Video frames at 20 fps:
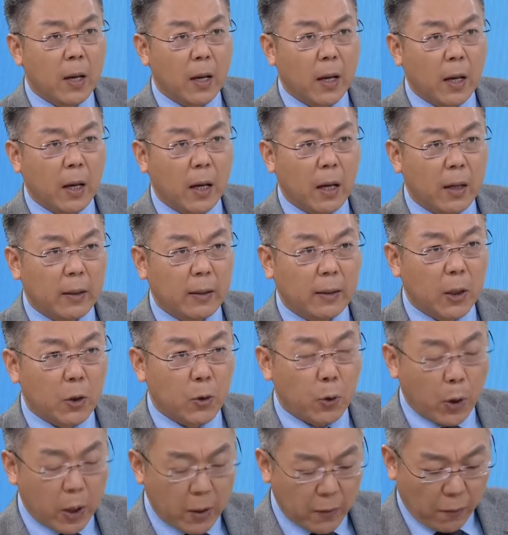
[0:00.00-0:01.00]
the
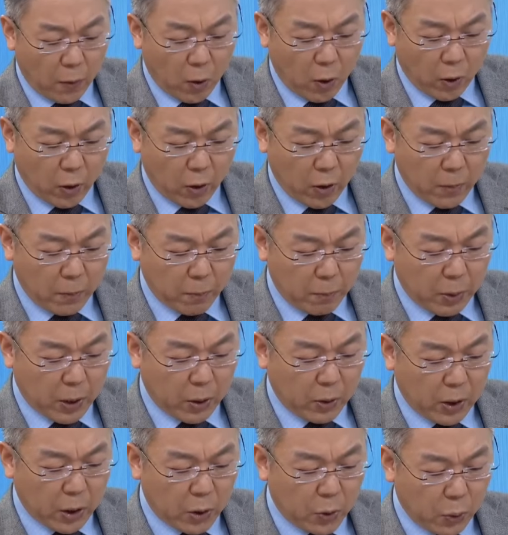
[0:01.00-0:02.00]
trade volume
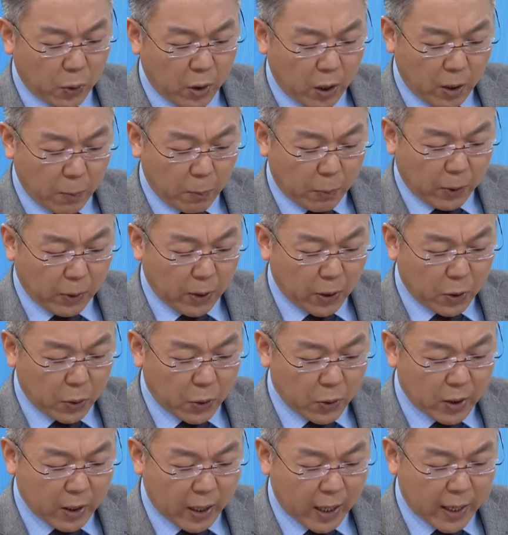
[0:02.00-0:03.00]
between the
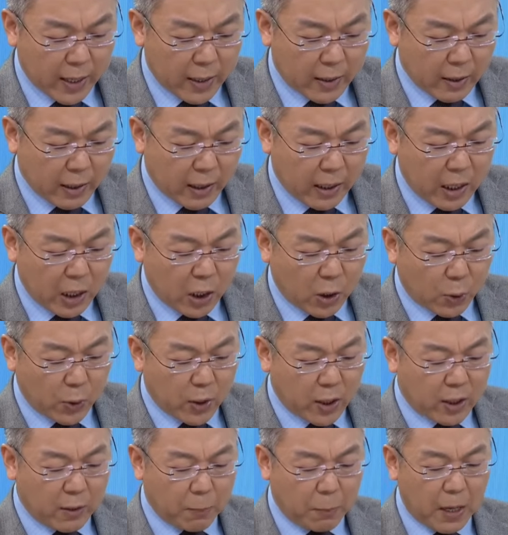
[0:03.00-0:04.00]
two sides
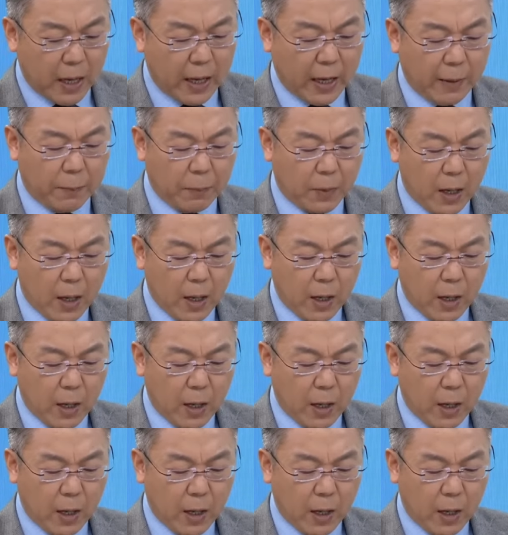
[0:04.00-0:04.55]
increased by